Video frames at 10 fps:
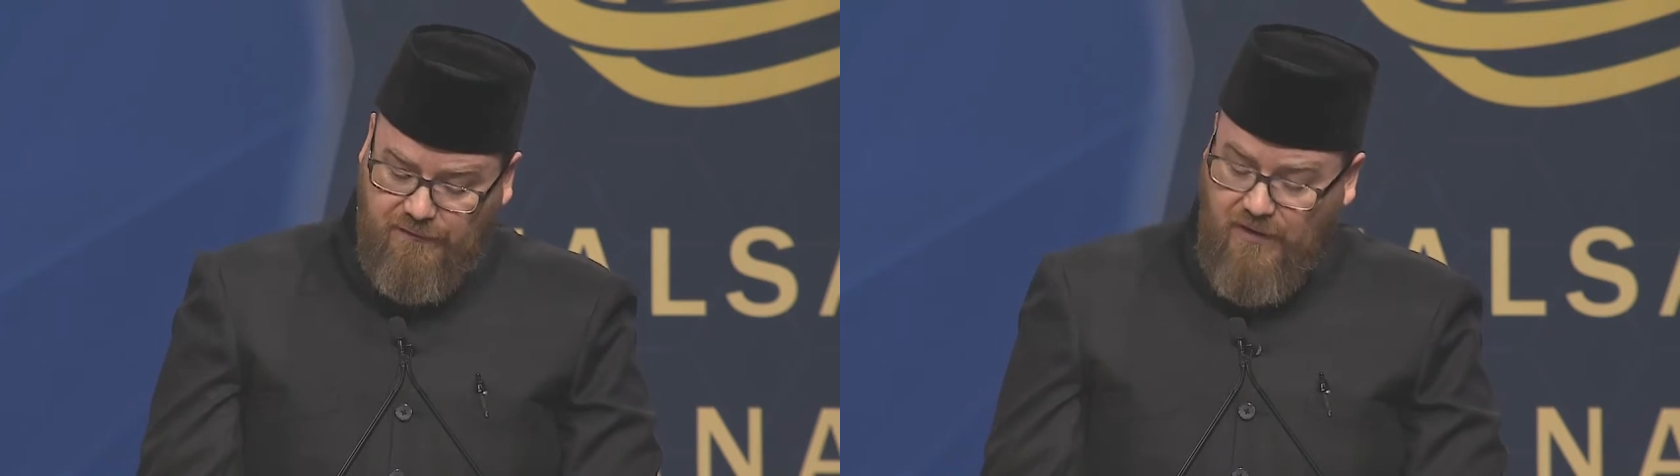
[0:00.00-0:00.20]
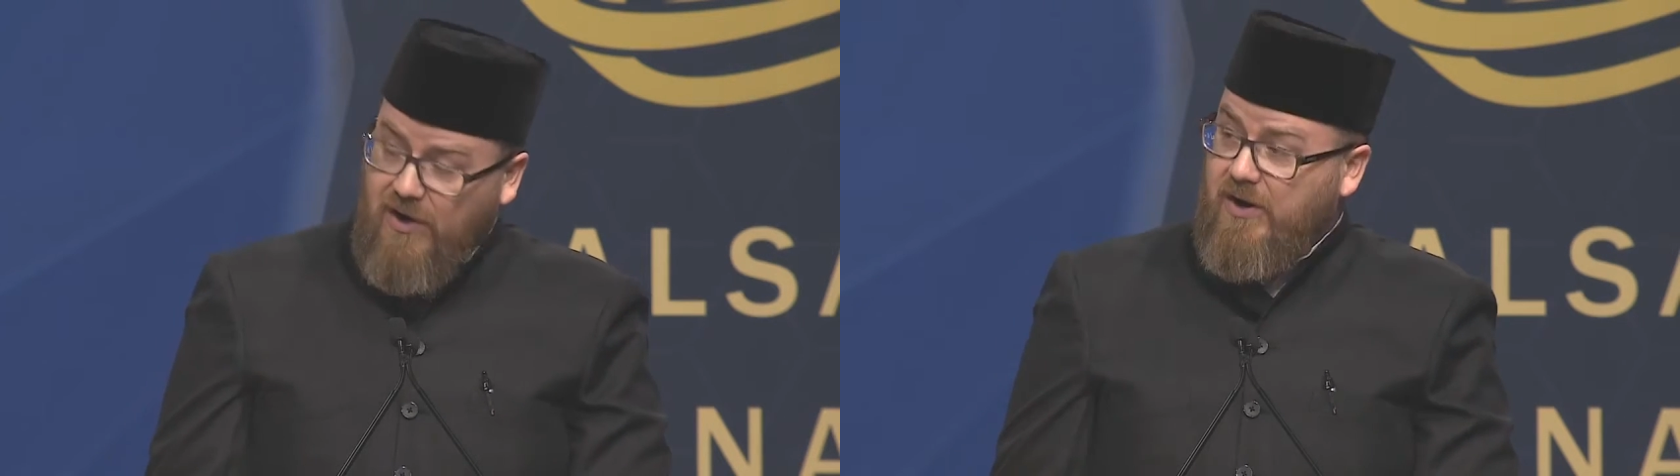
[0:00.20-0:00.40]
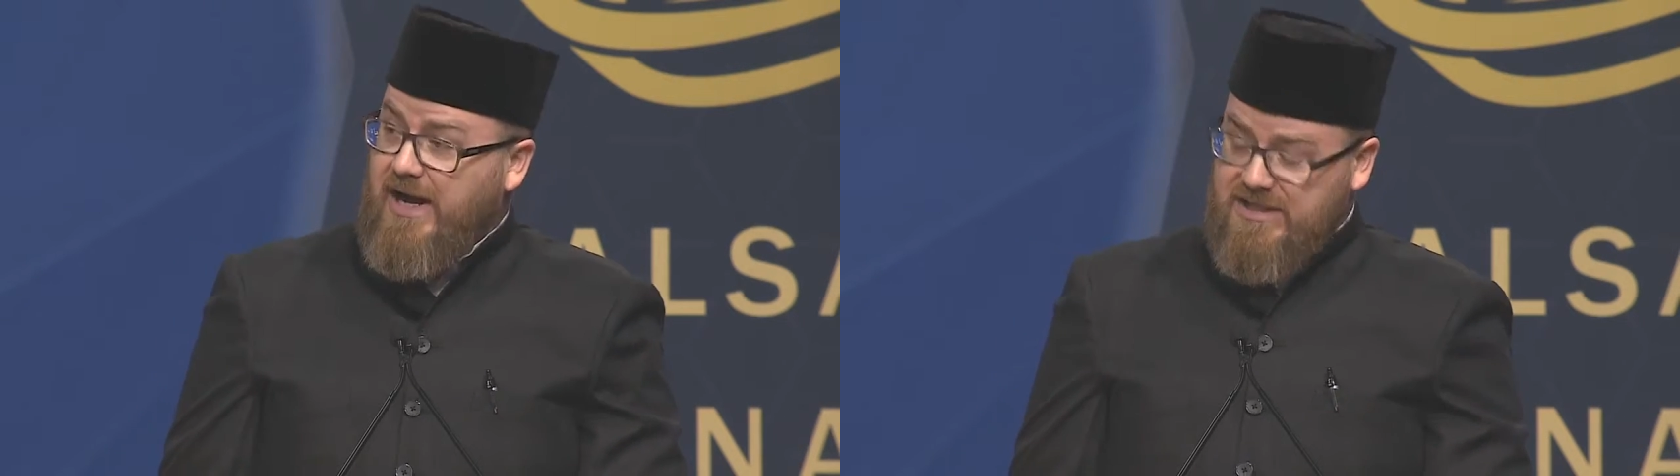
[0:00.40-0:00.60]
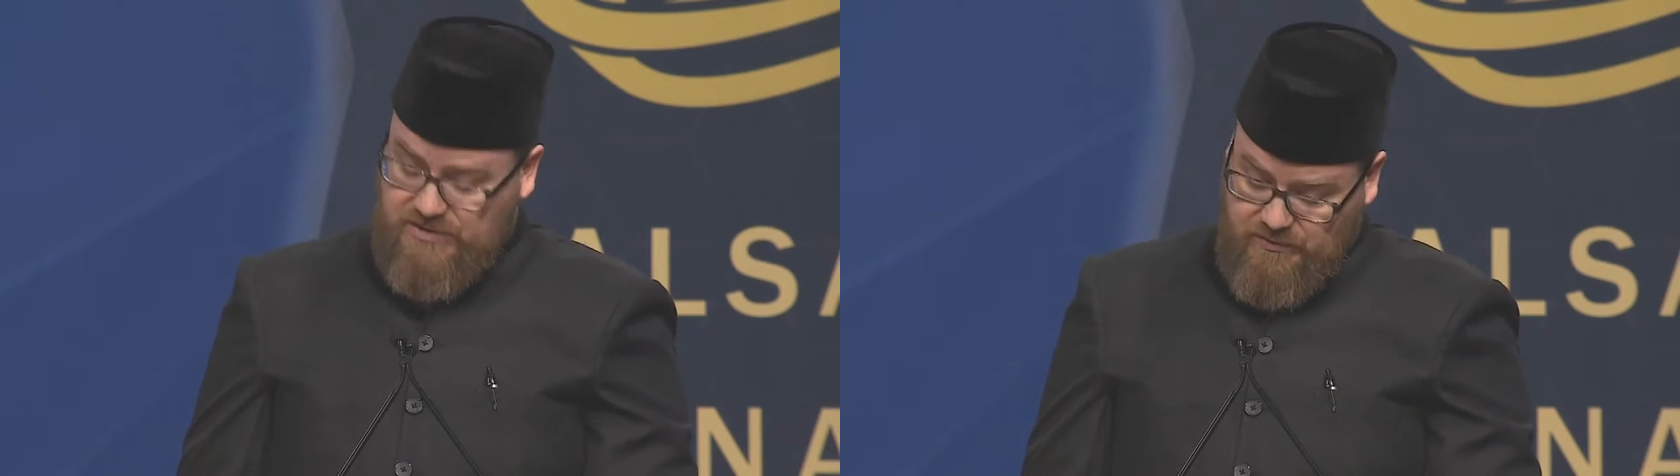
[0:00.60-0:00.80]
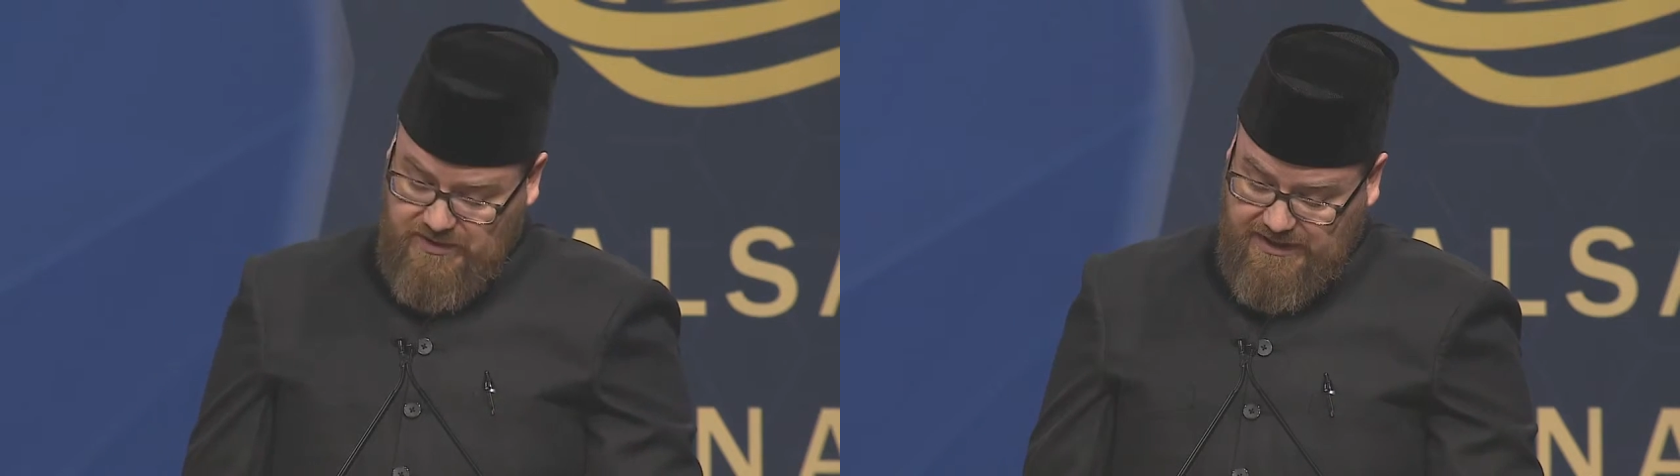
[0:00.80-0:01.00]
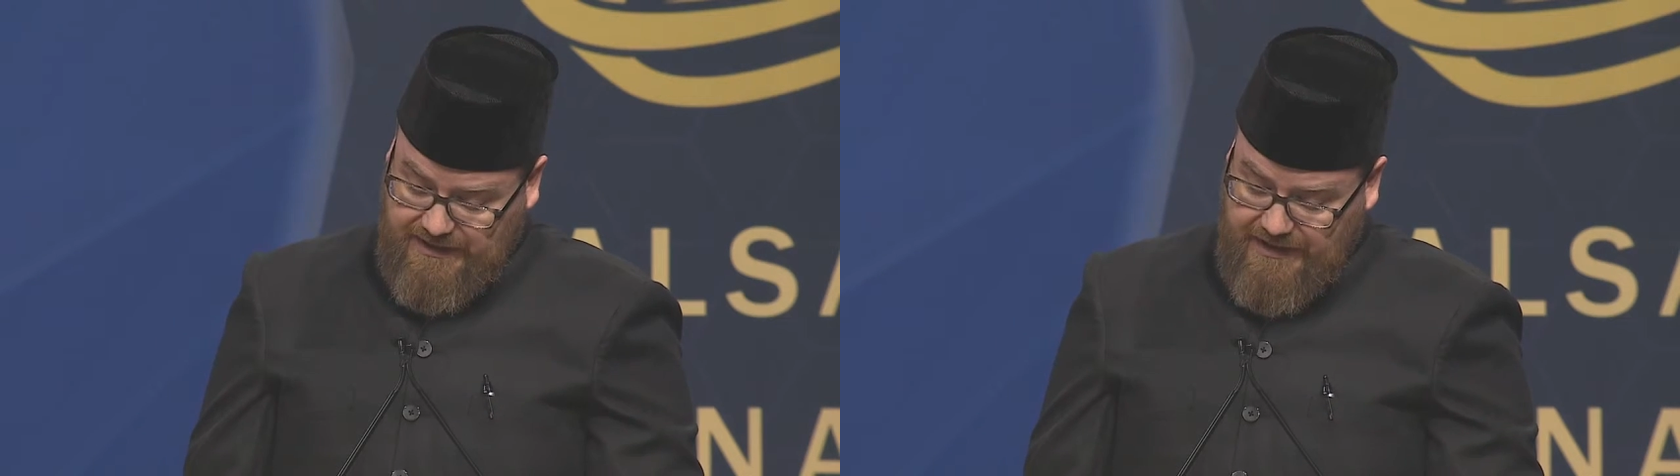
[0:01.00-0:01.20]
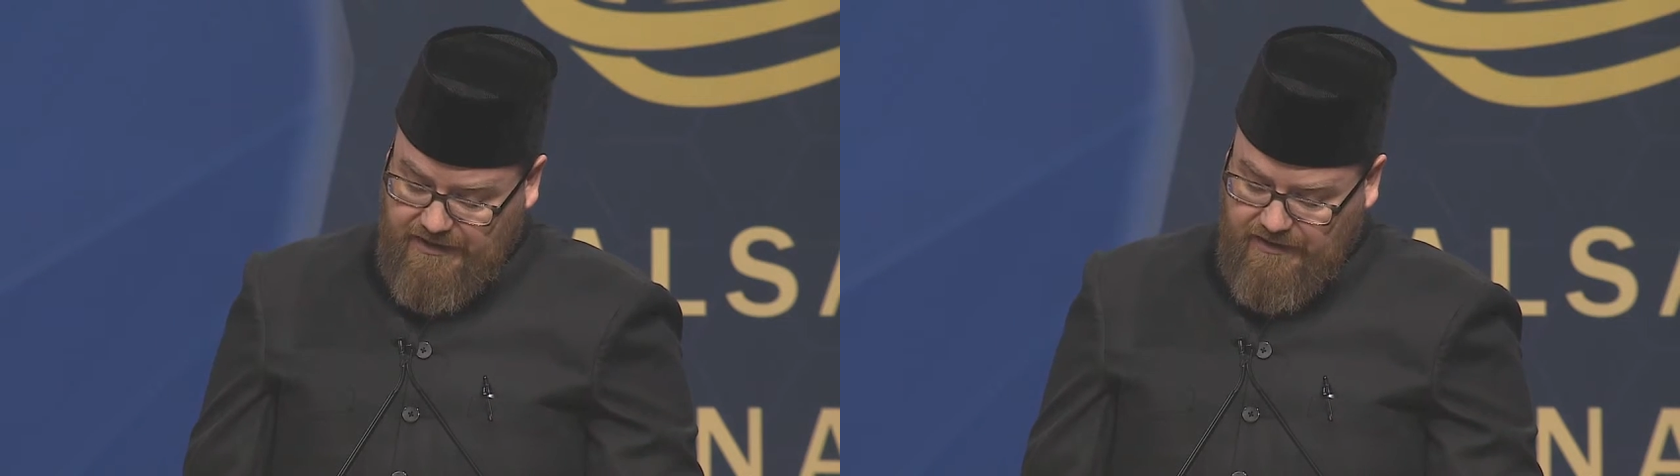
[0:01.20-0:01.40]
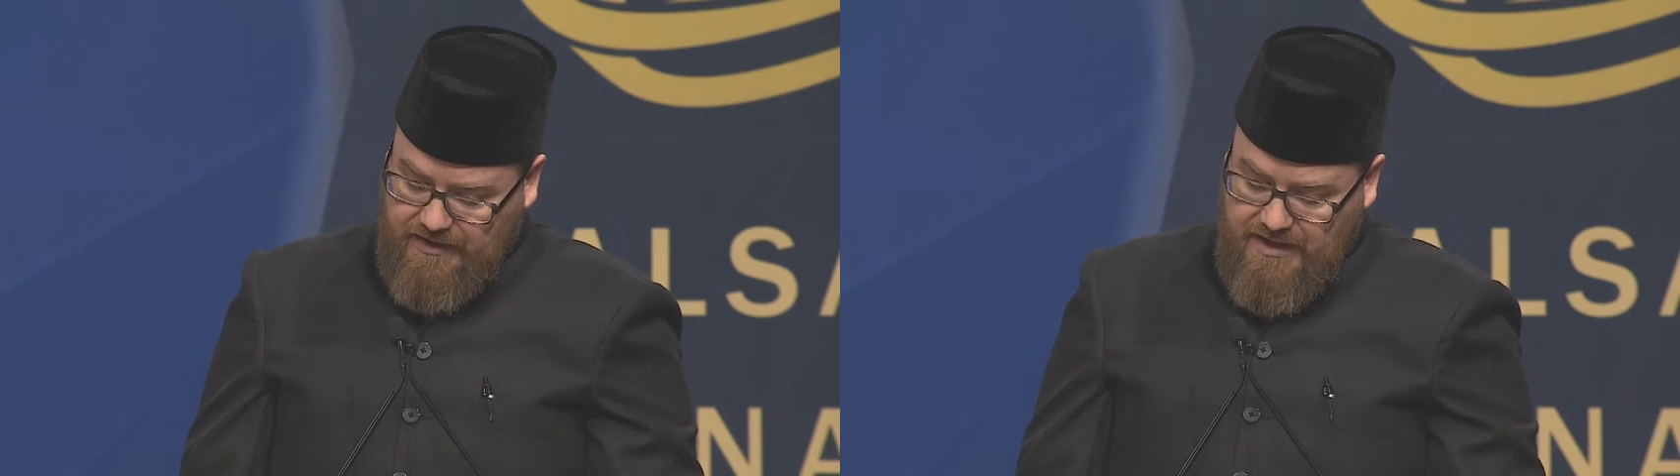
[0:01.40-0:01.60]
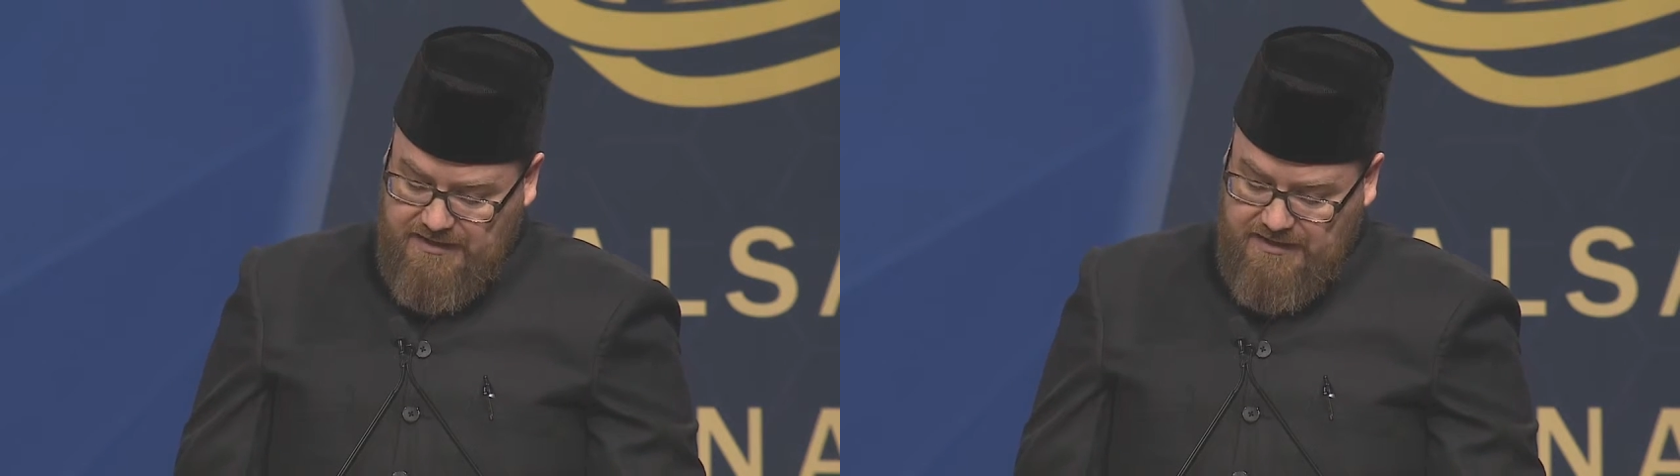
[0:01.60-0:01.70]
far as to declare